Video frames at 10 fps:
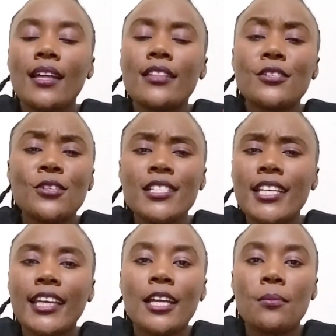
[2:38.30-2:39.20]
the
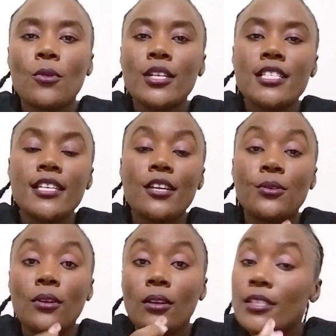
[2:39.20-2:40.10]
doctor can monitor
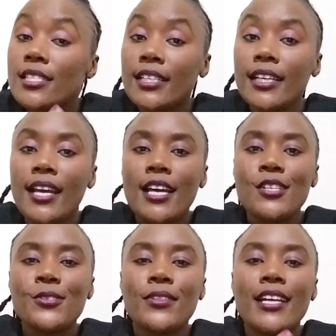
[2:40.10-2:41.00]
you closely,
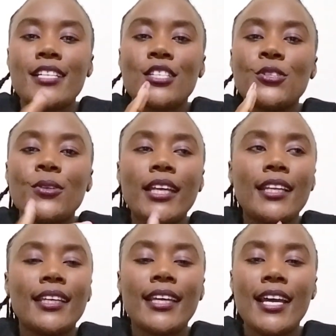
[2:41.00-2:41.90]
so that you
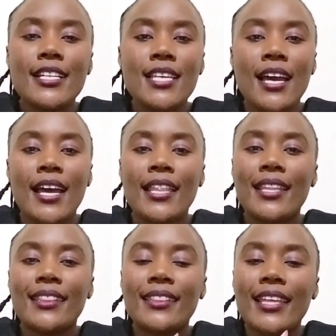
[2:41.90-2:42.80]
can get
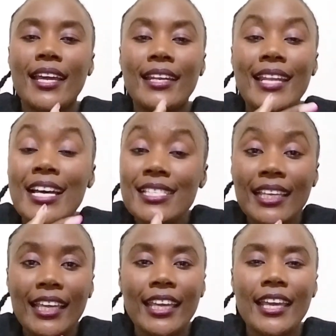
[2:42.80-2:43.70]
the
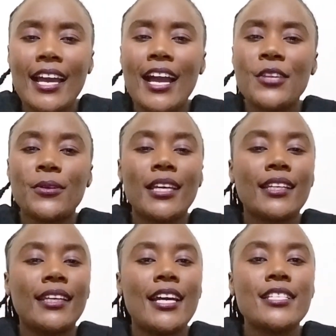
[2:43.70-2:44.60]
nursing care, you
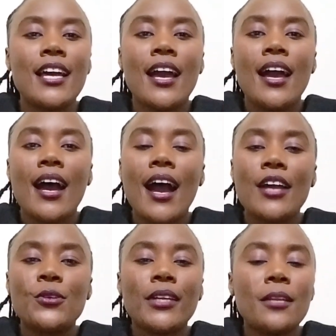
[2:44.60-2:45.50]
can get
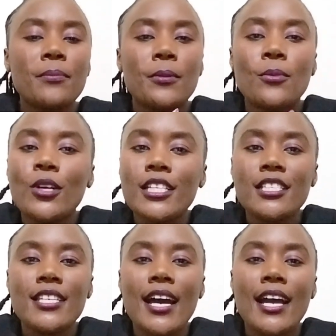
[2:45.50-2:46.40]
you can be
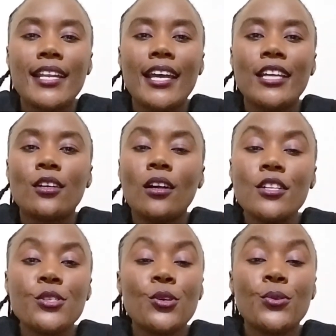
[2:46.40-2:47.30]
monitored, and
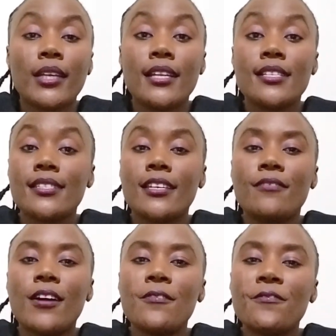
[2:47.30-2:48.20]
also you can
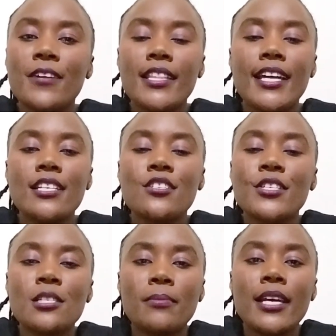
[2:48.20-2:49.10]
receive further
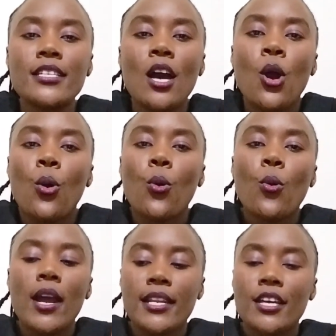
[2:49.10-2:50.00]
treatment
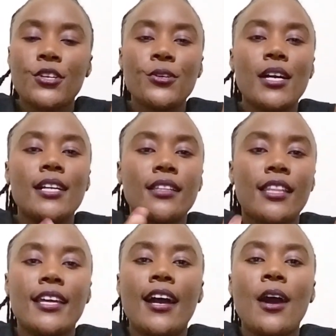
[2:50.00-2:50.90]
when you are
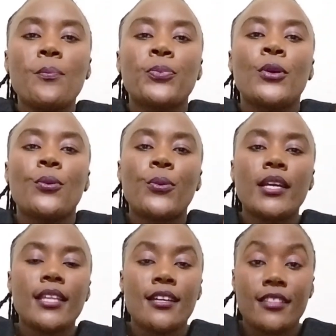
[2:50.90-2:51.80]
there
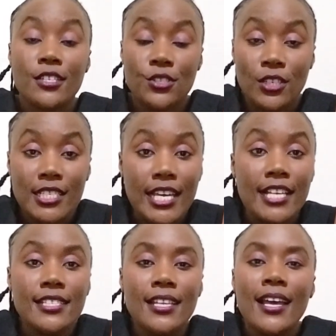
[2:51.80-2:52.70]
with the
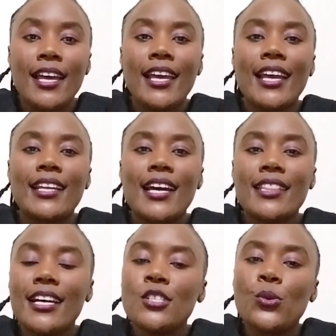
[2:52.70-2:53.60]
doctors. And
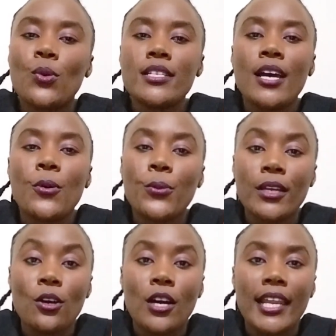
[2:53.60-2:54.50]
that's what we
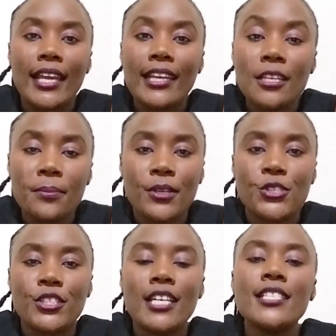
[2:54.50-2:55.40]
call
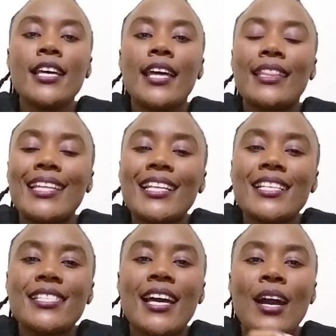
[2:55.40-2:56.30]
inpatient. That
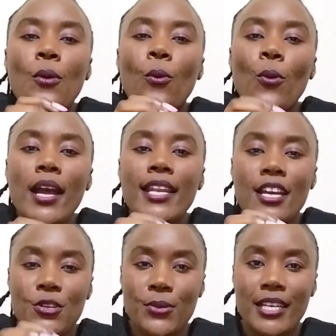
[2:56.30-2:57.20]
is when
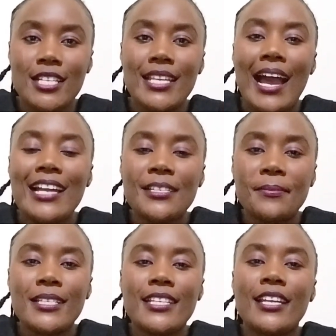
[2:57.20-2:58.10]
you get
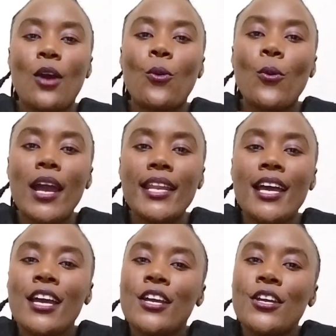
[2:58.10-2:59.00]
admitted, when
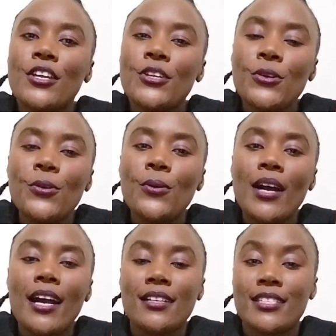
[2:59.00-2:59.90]
you
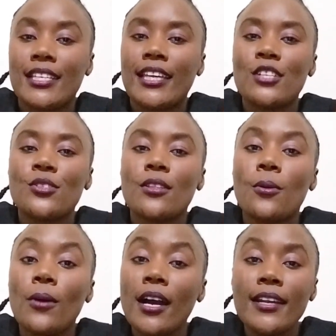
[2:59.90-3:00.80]
are taken to the
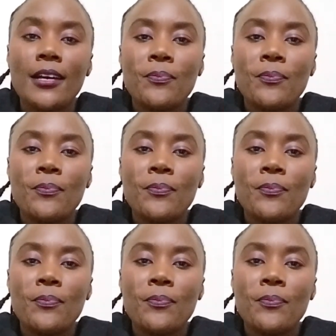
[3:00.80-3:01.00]
ward